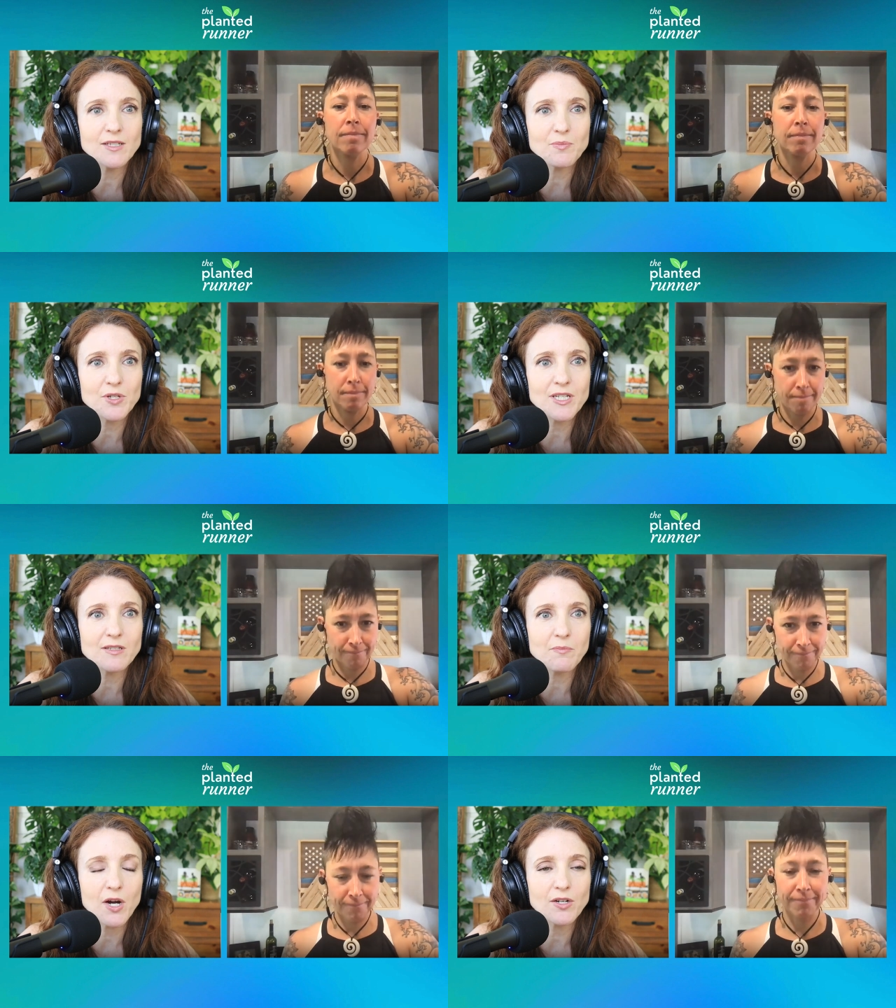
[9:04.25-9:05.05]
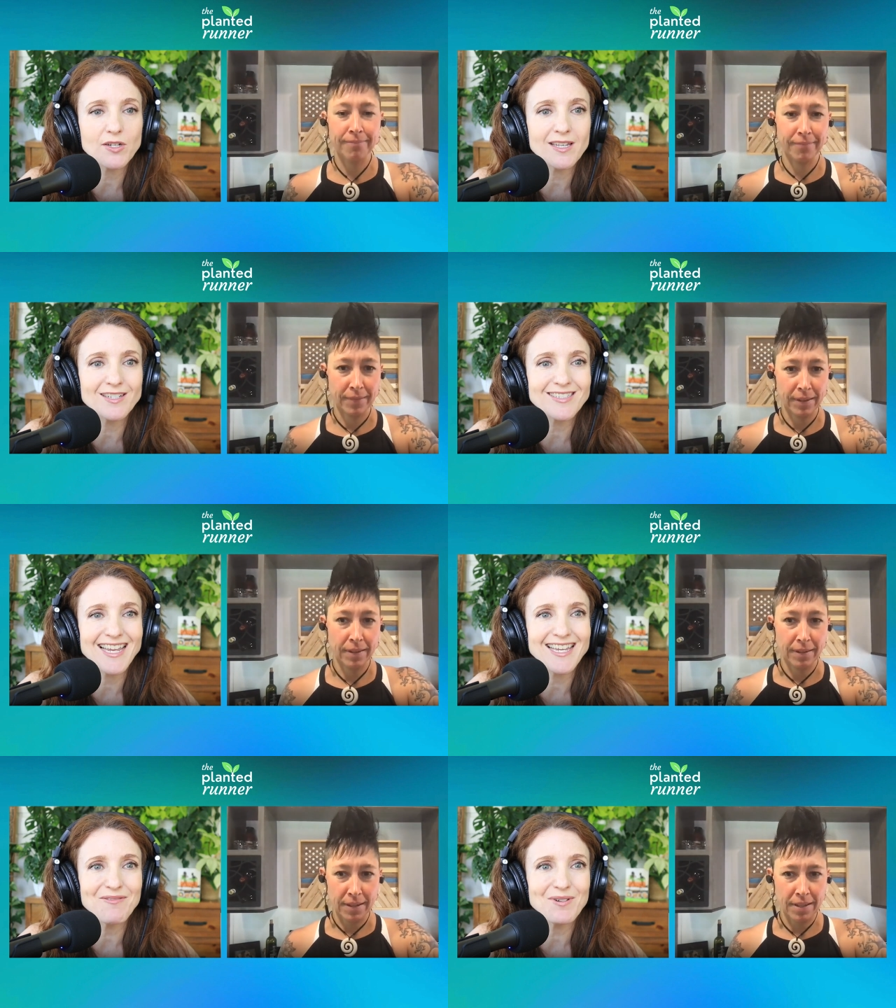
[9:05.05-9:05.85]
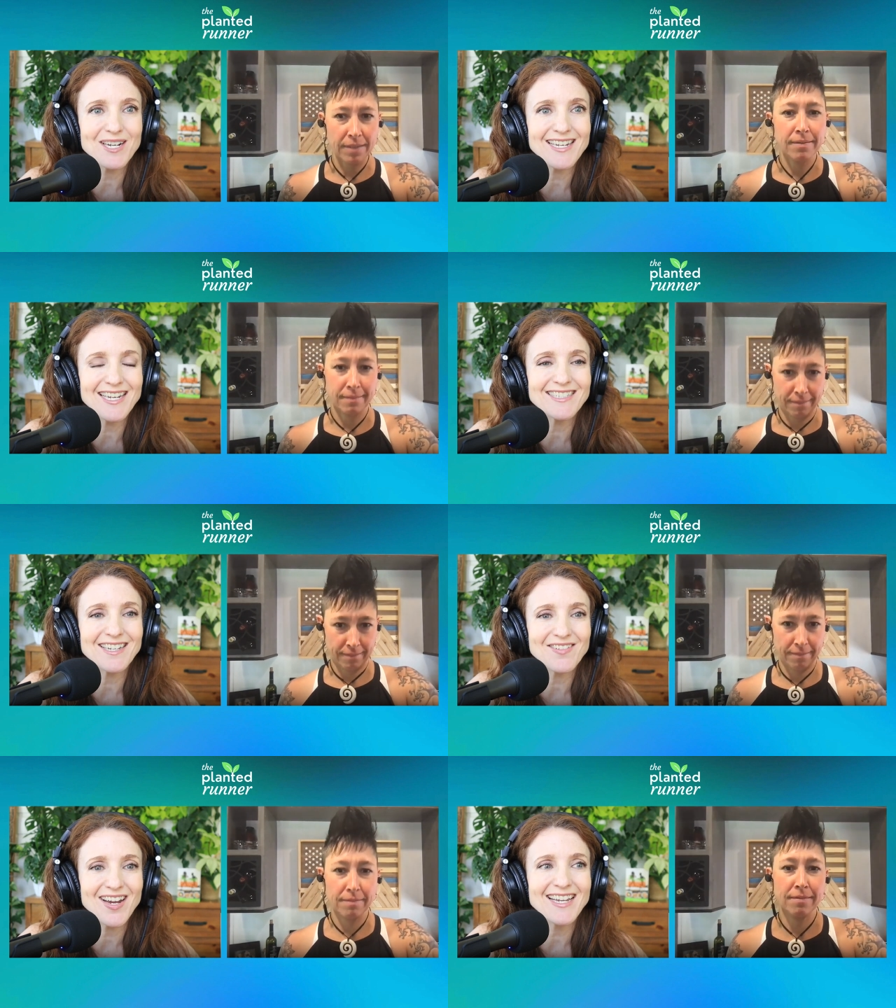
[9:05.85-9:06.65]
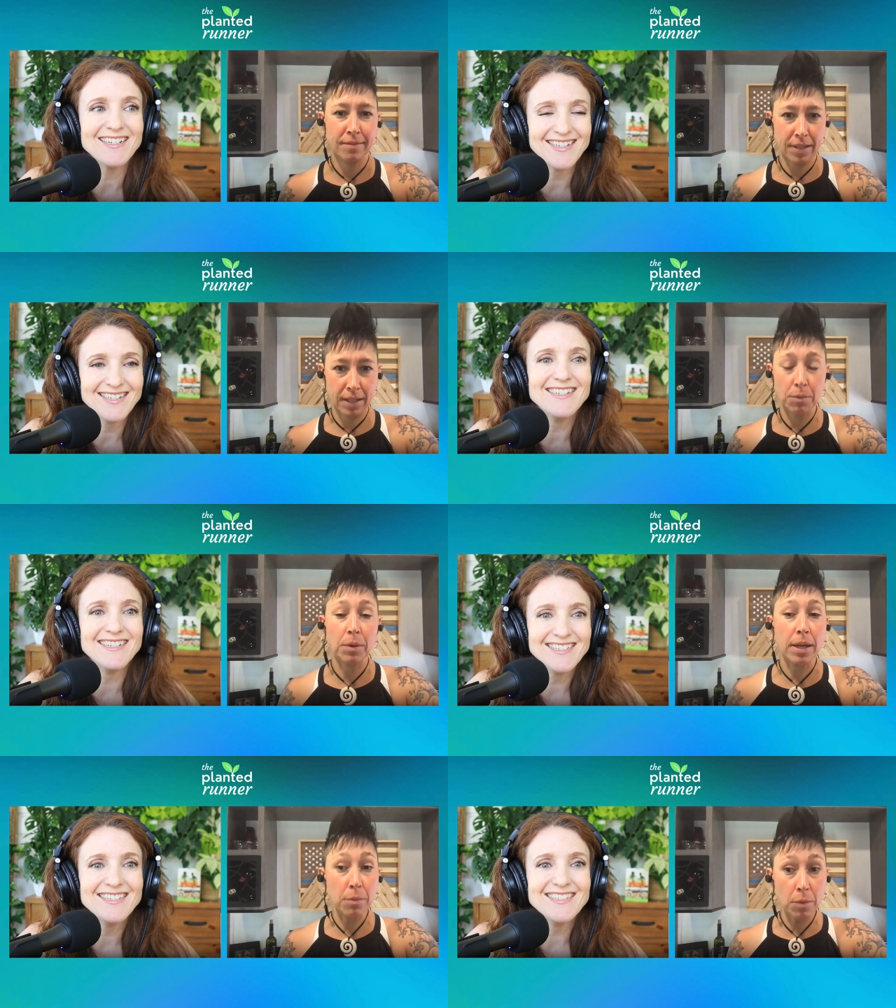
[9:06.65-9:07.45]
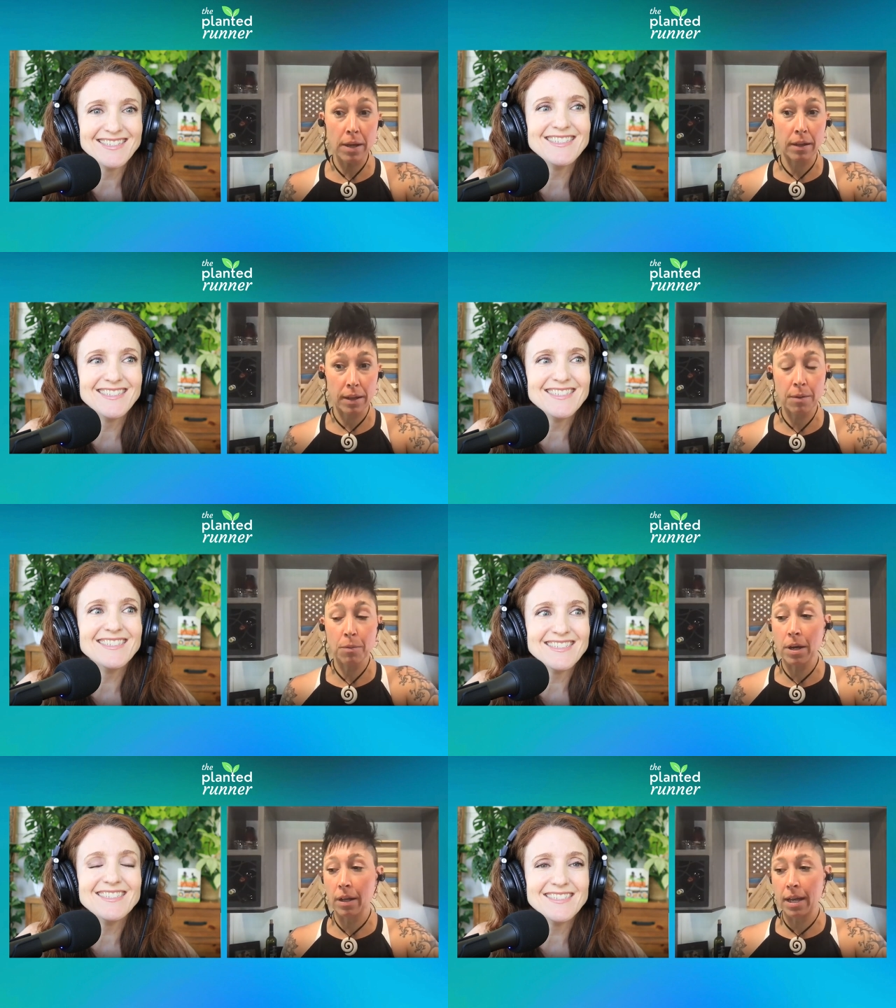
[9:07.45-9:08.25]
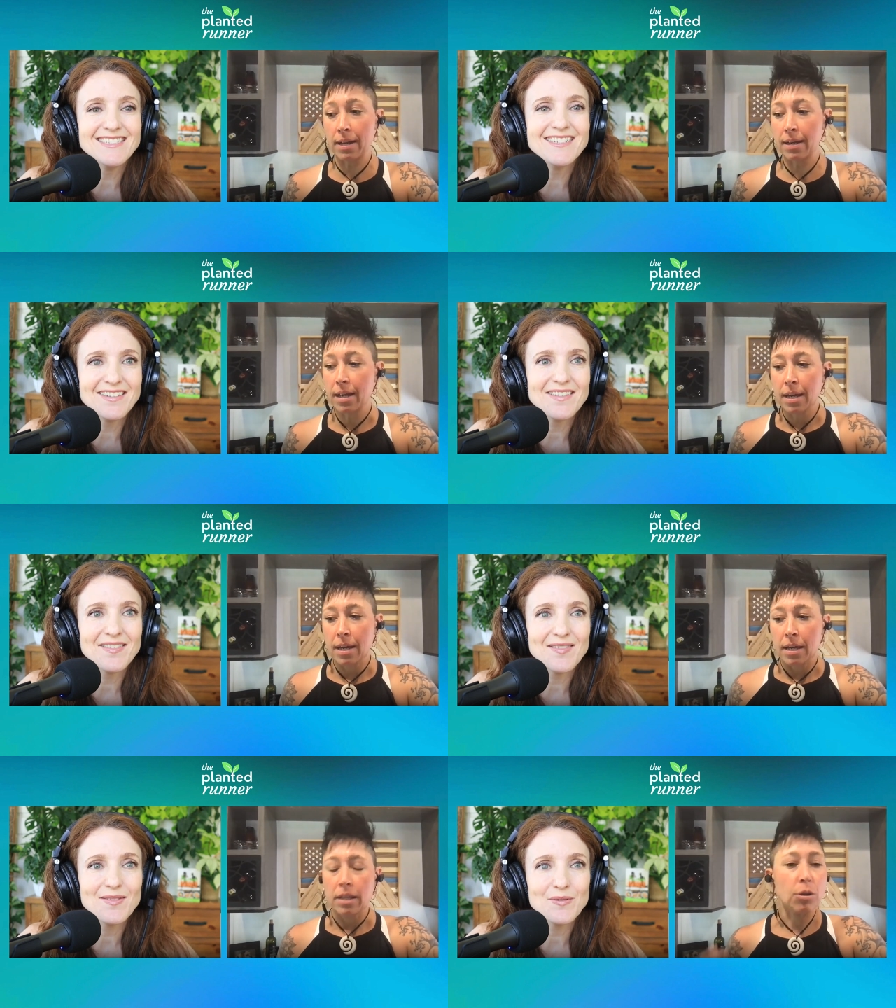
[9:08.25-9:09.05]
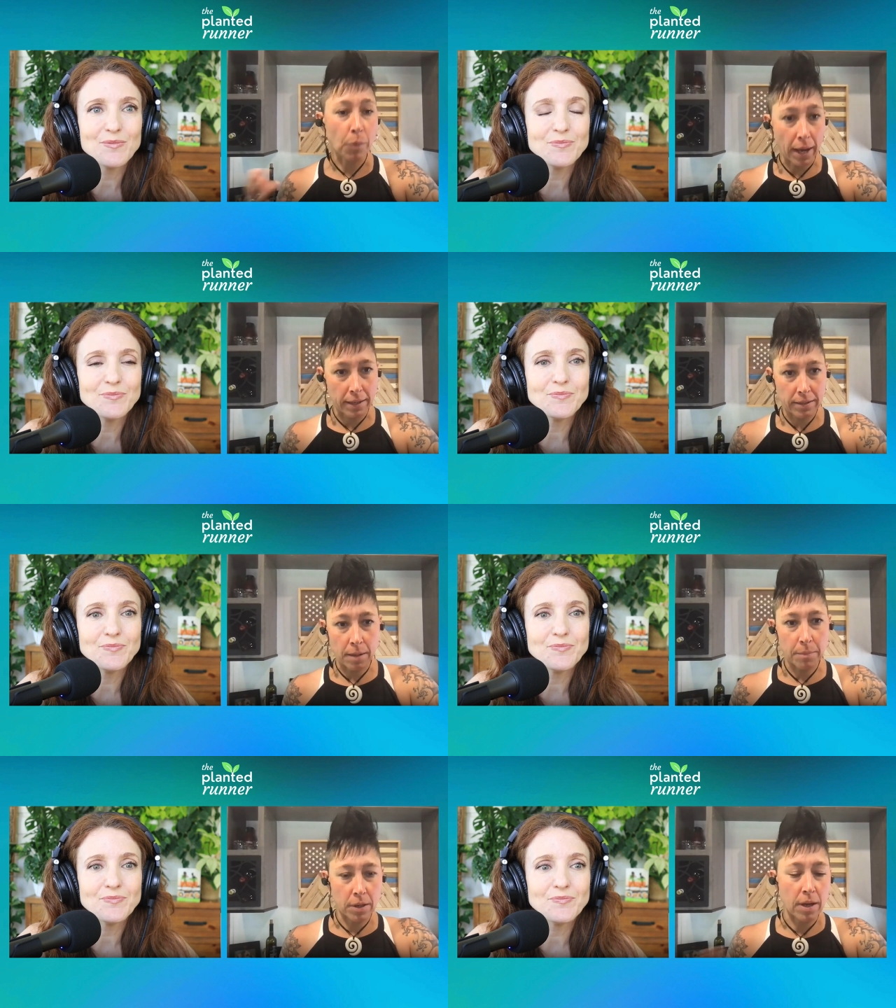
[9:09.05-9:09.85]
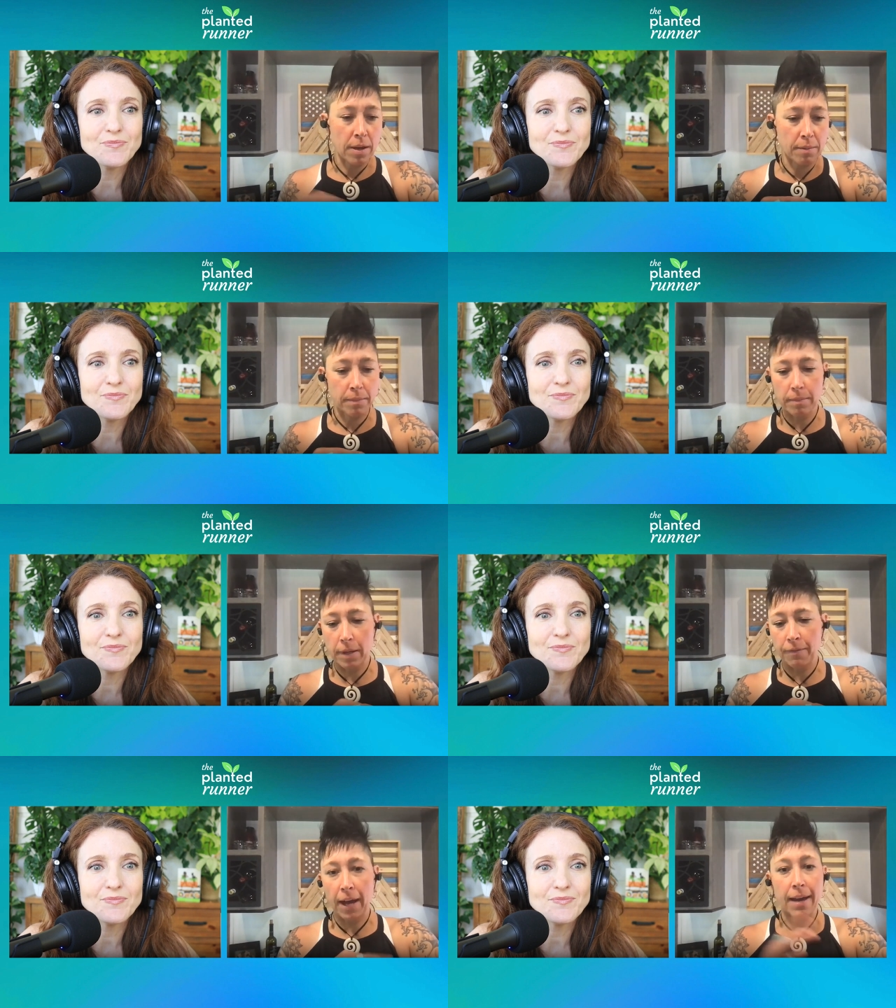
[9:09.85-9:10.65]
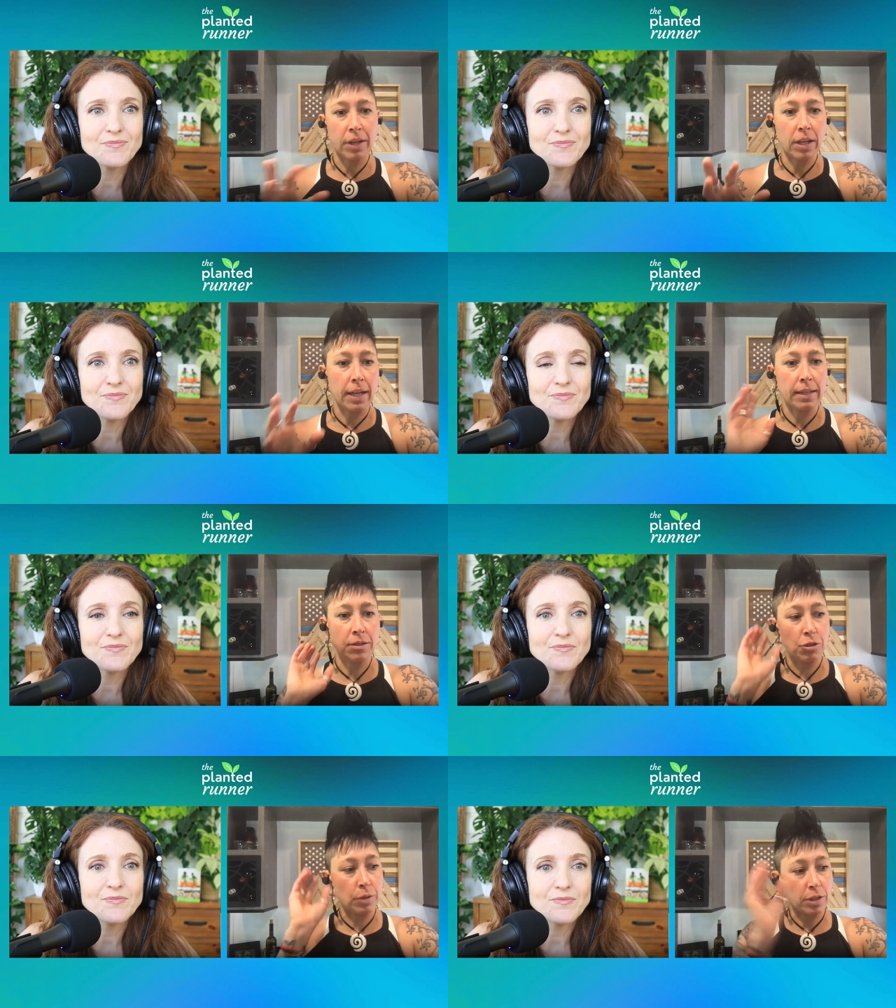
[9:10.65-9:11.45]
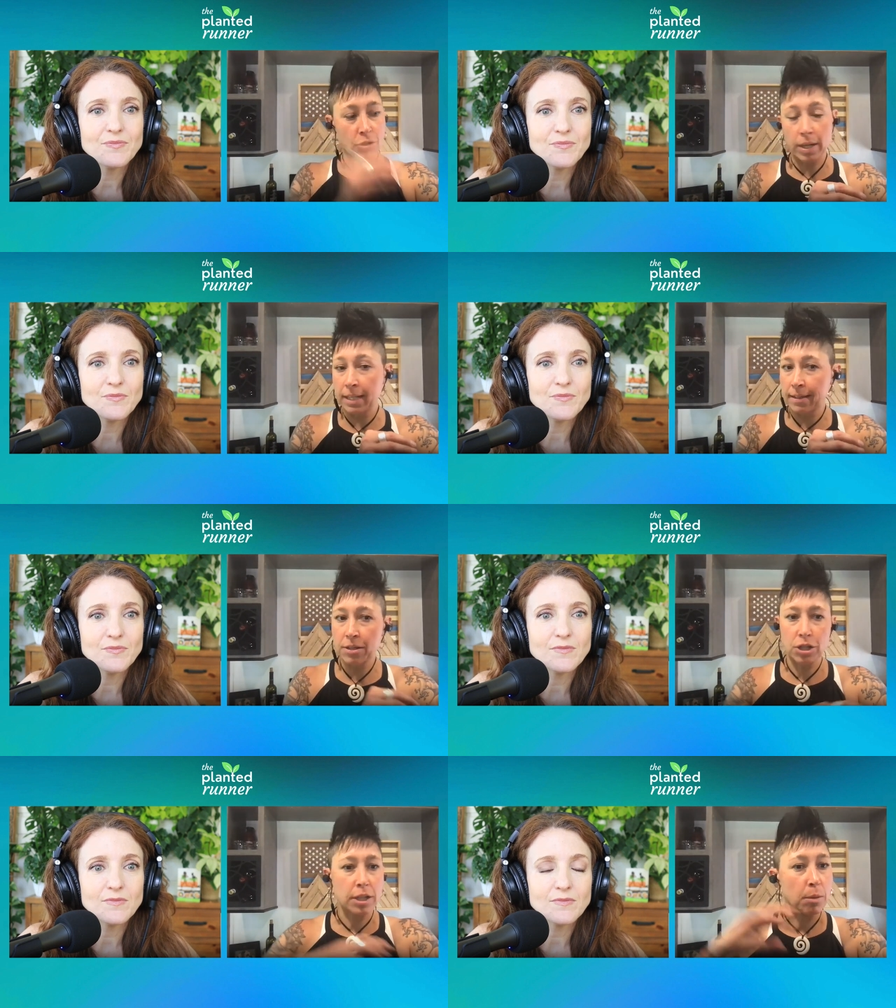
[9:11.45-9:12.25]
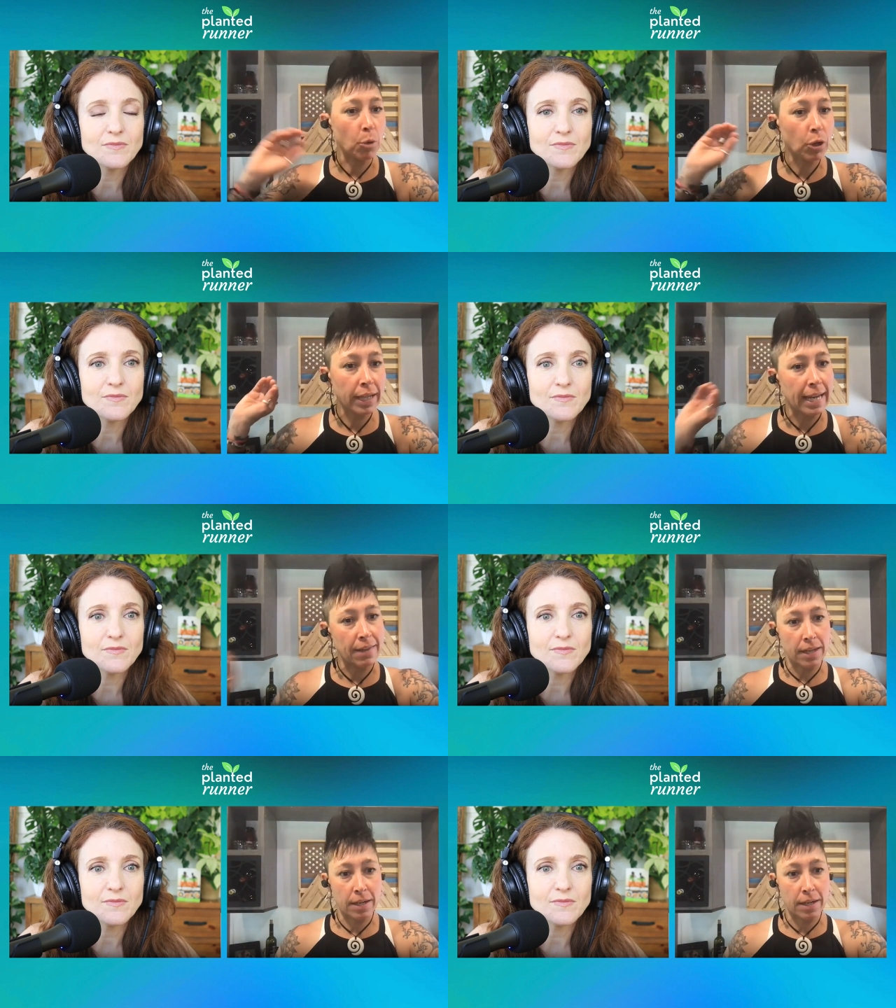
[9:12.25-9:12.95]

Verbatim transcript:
Speaker 1: pretty mm-hmm. smart mm -hmm. and it'll take it when it needs it, right?
Speaker 2: It, it will. It will. And you're right. um, if I have a client that's doing a training session in the morning and